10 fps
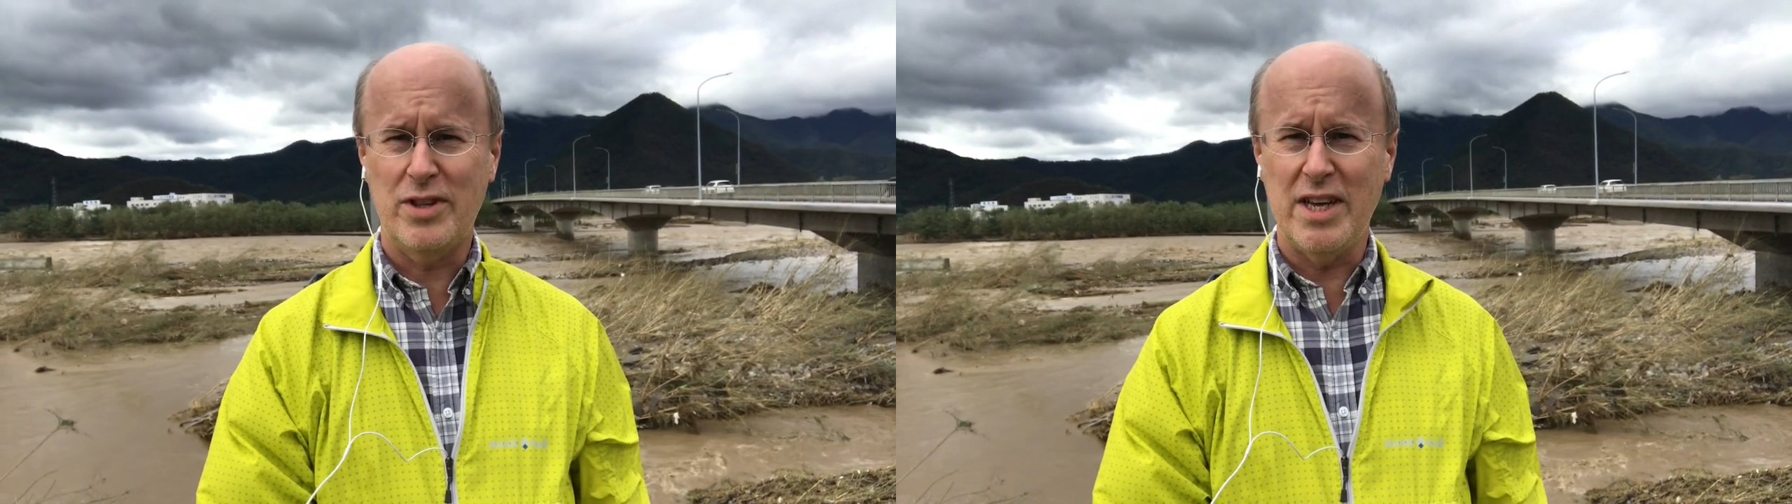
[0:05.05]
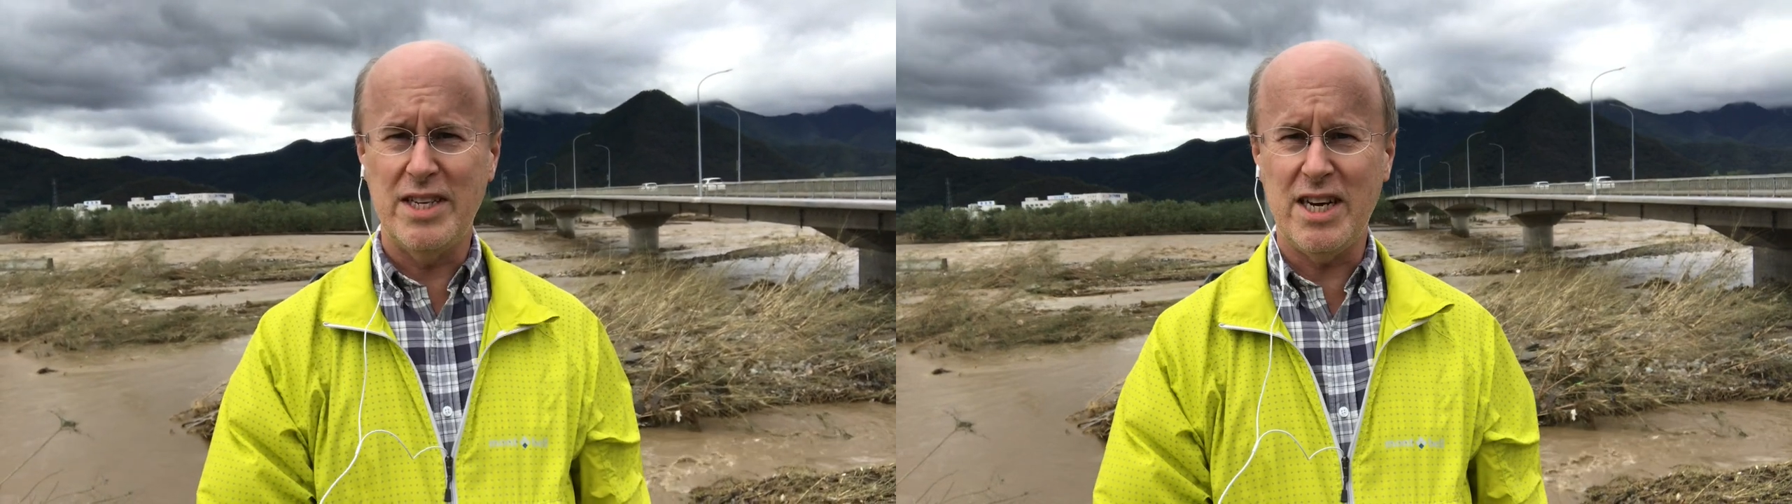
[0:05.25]

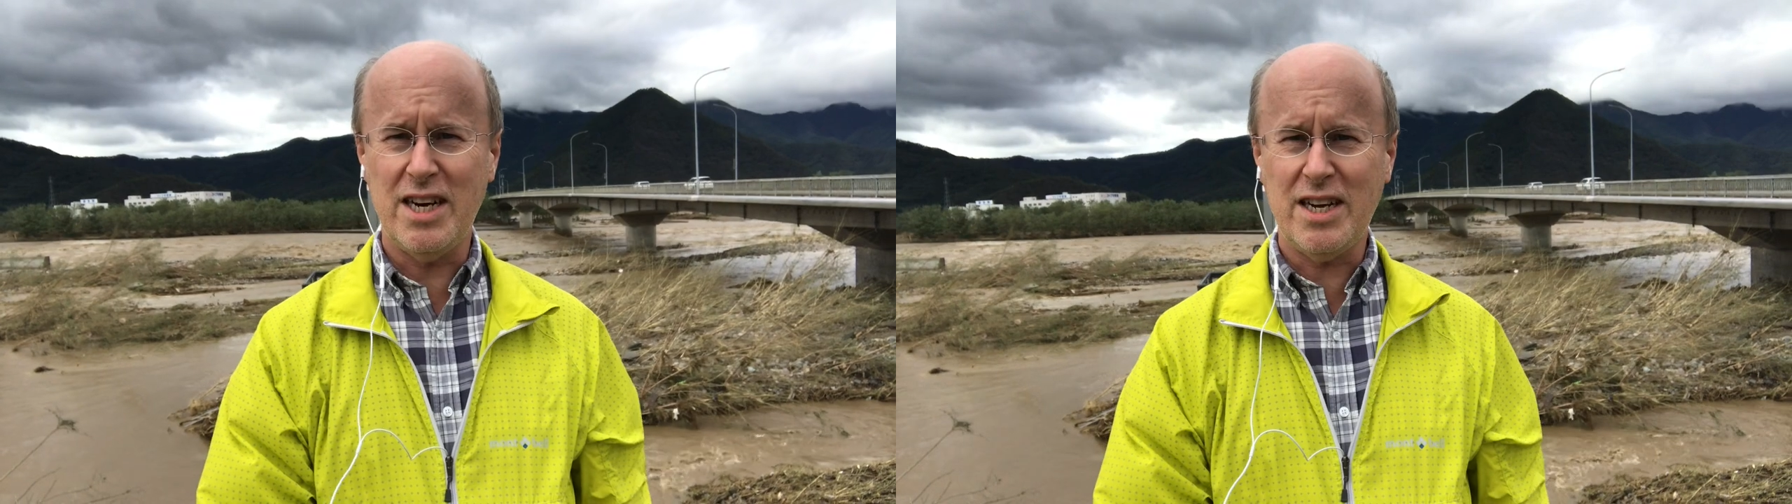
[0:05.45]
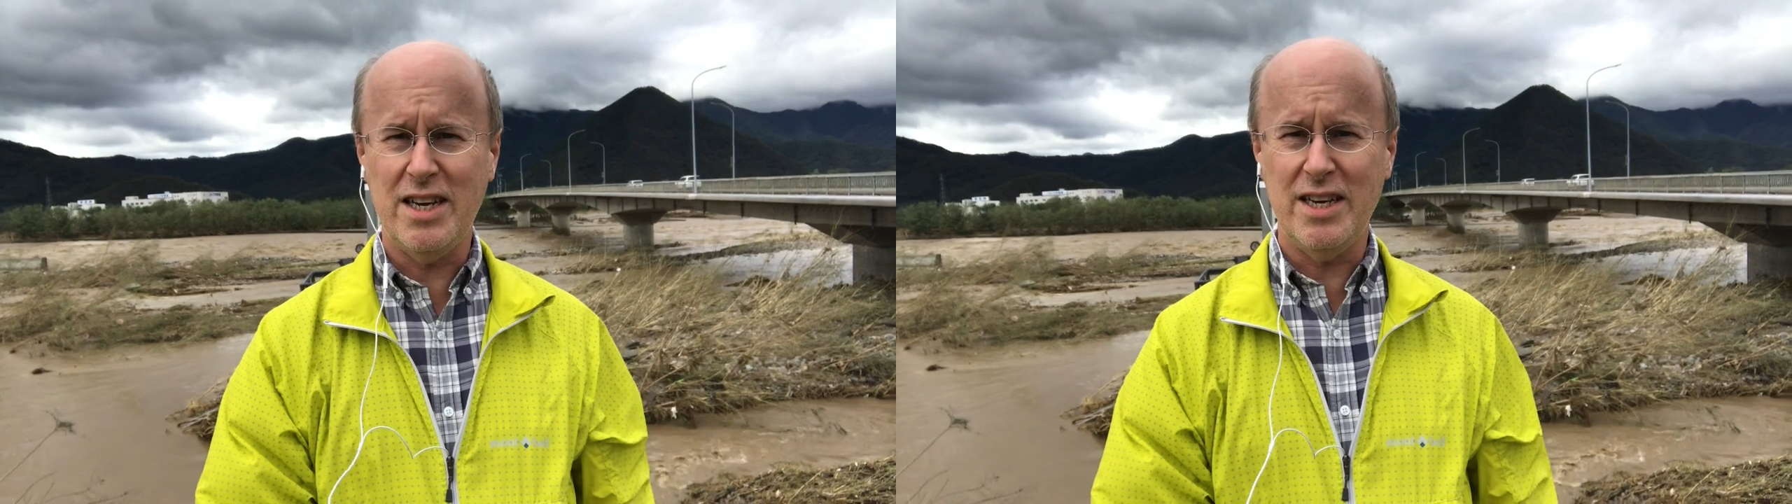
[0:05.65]
the
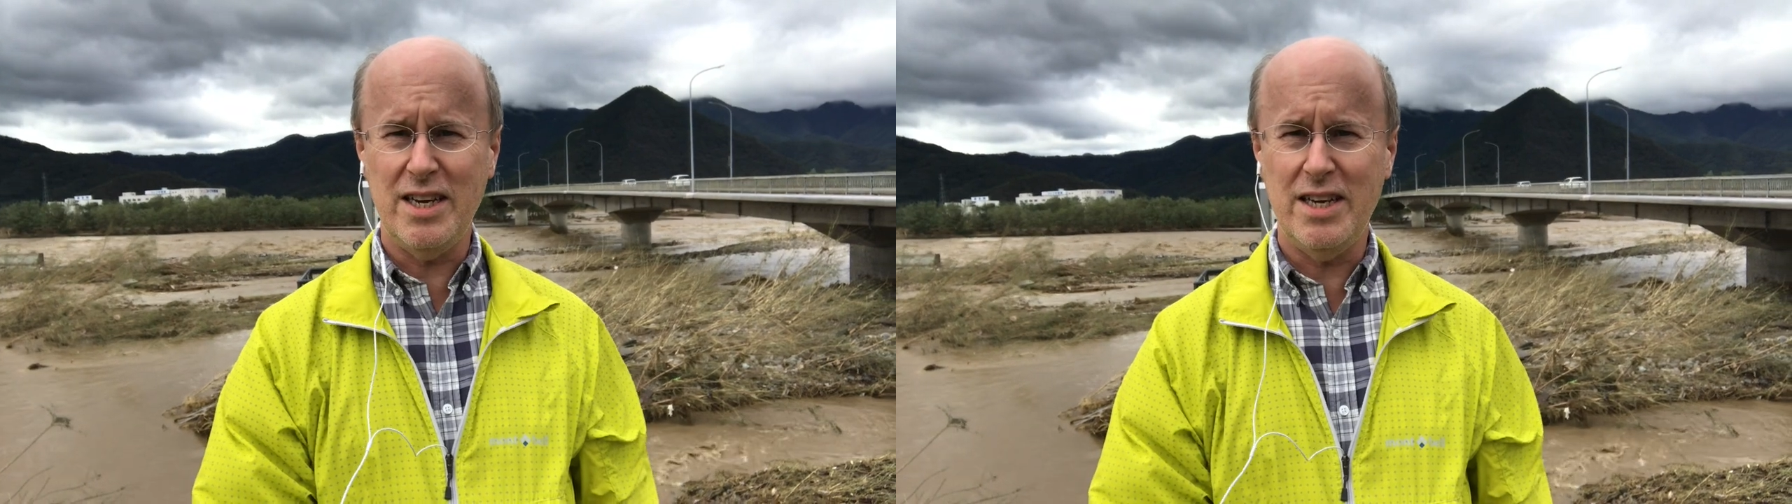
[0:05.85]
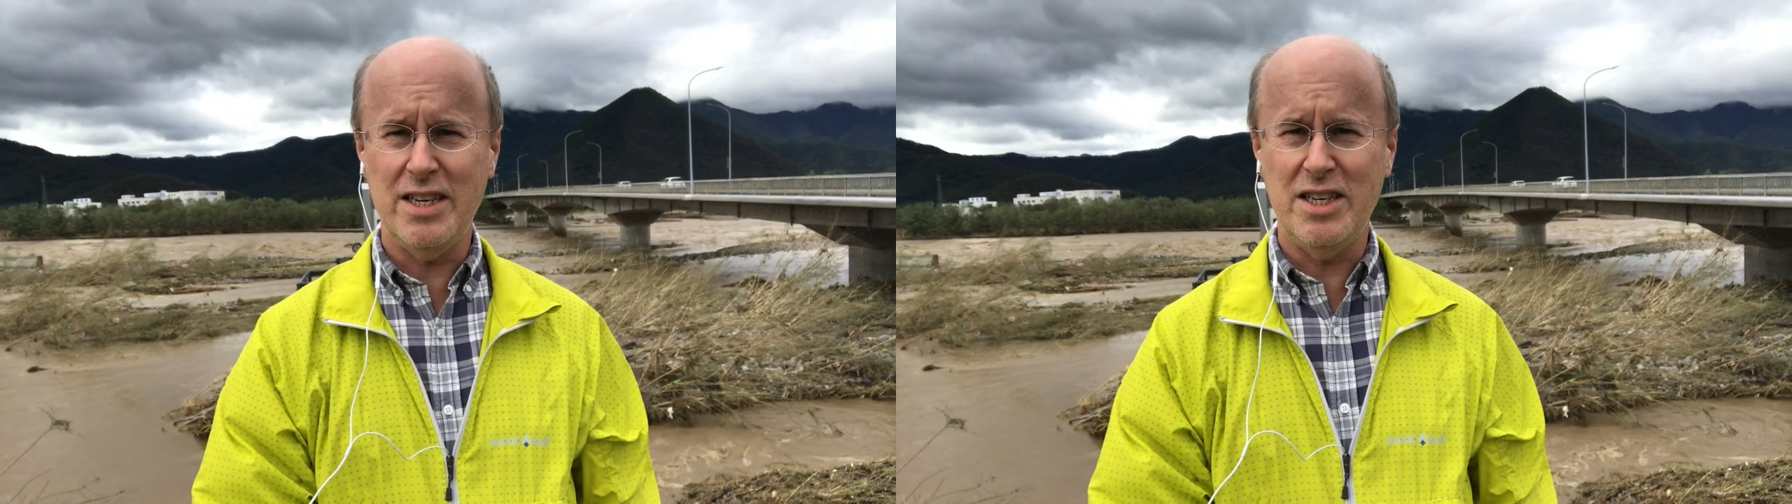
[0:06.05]
duck
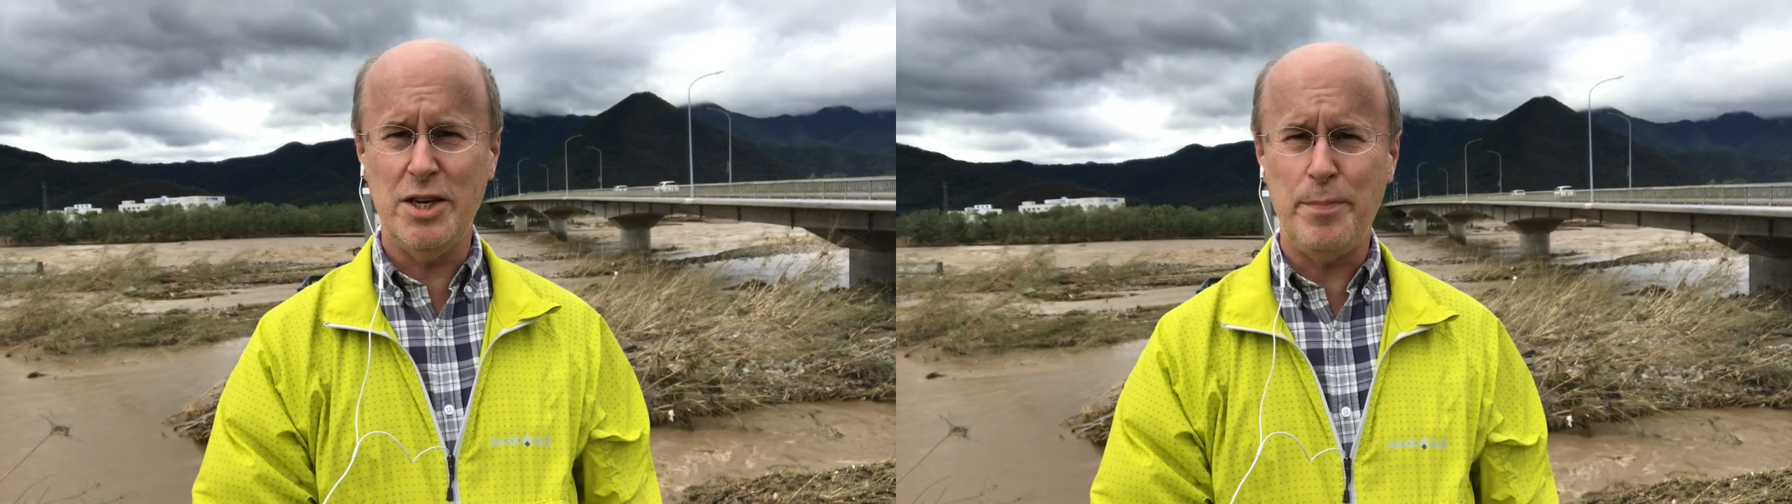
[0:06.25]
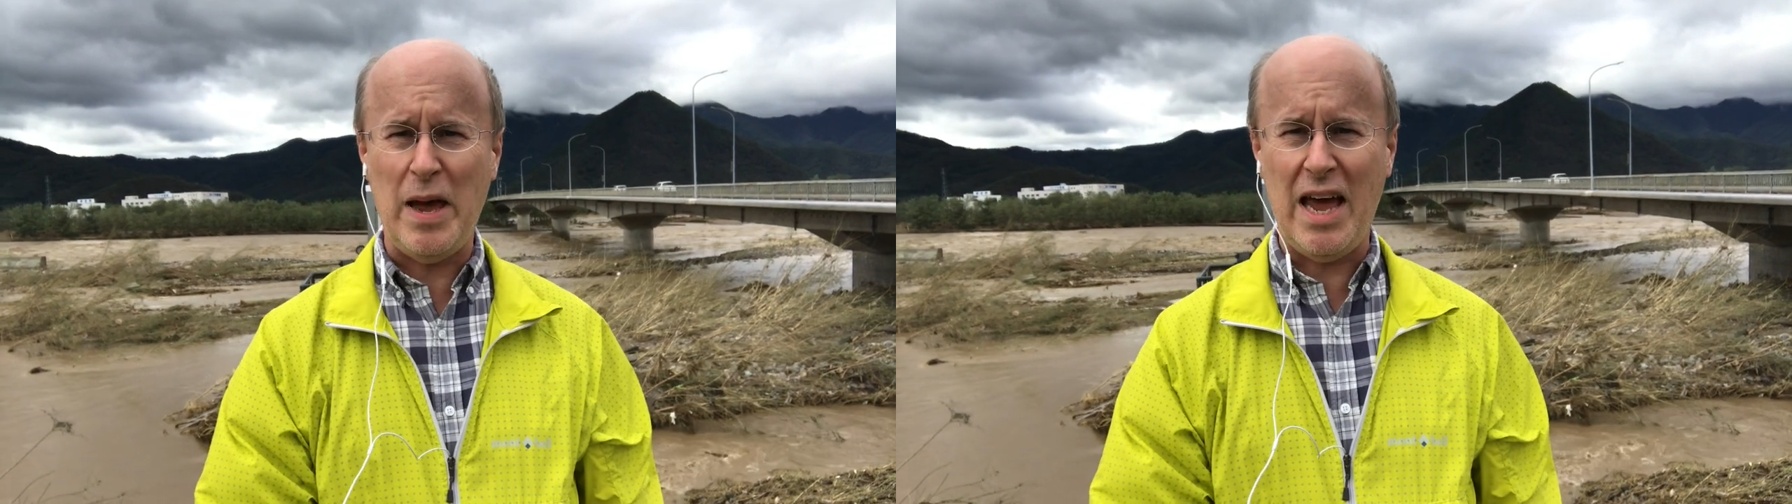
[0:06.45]
in
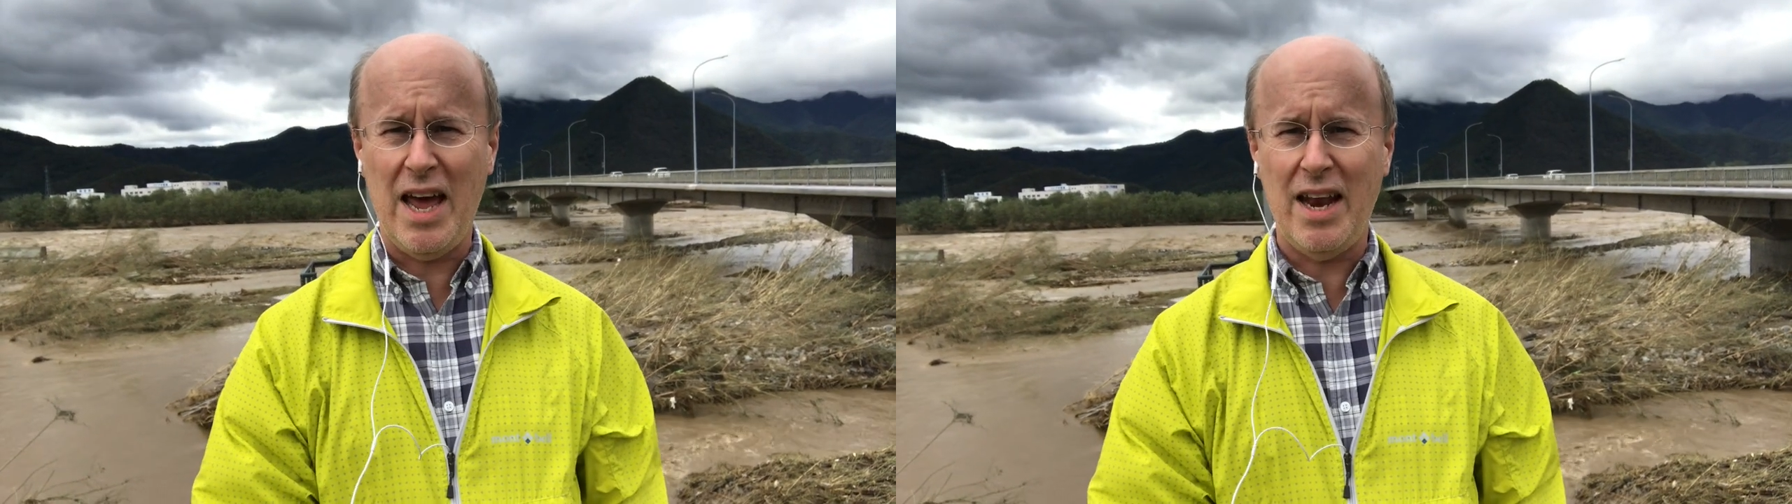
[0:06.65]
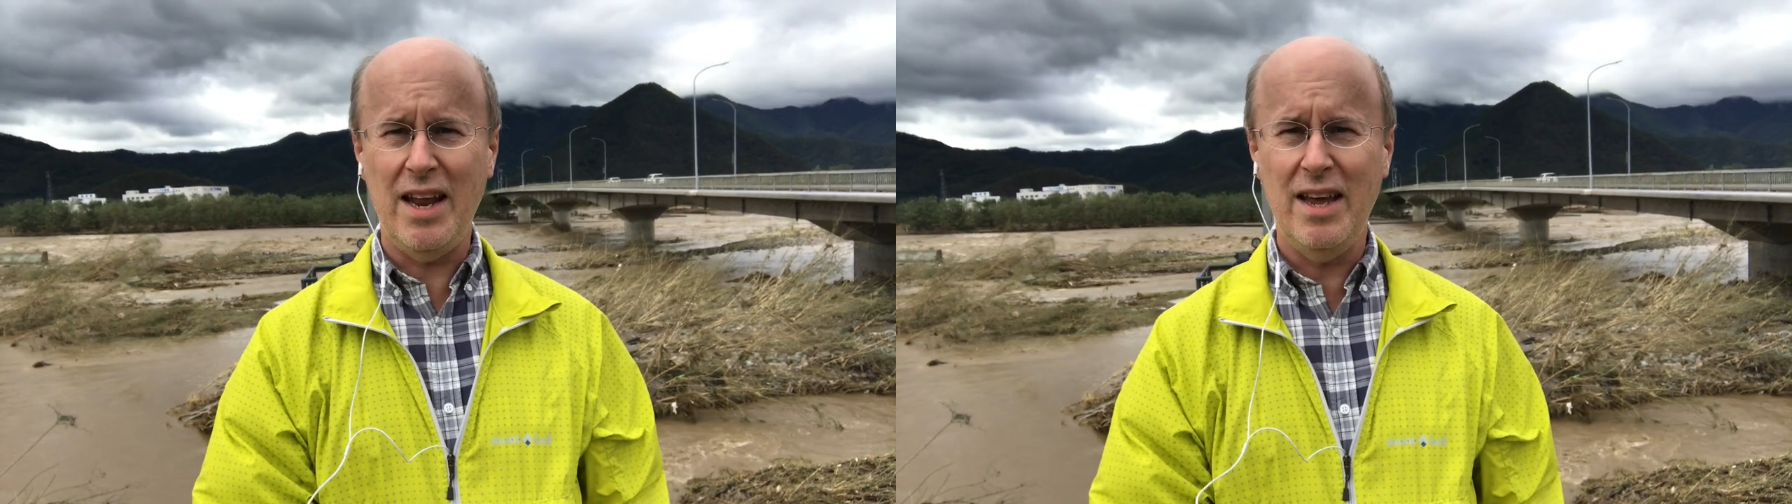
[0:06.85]

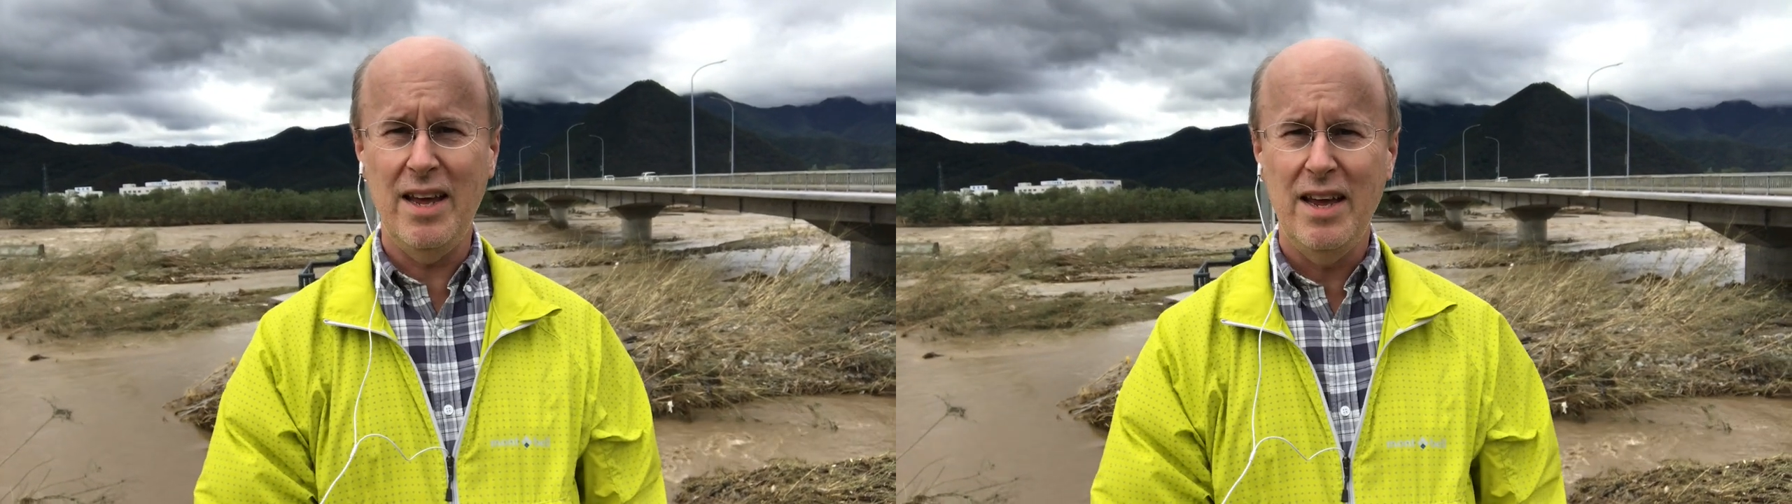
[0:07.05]
Japan.